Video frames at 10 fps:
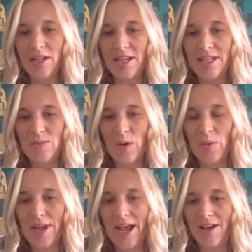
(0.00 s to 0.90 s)
here's where
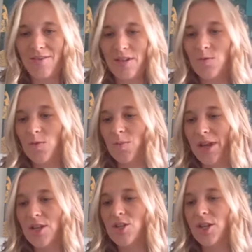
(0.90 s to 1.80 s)
we have the
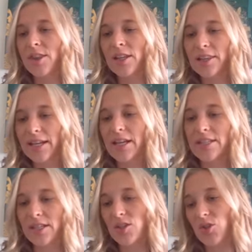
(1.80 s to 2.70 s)
information that
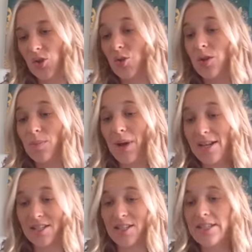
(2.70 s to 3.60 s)
links it to the
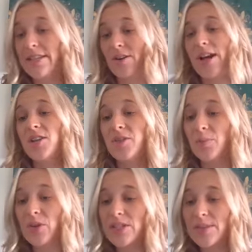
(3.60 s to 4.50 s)
past consideration
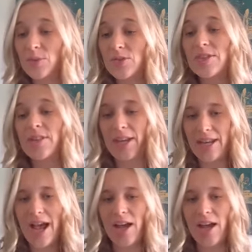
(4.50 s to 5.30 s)
principles that they'd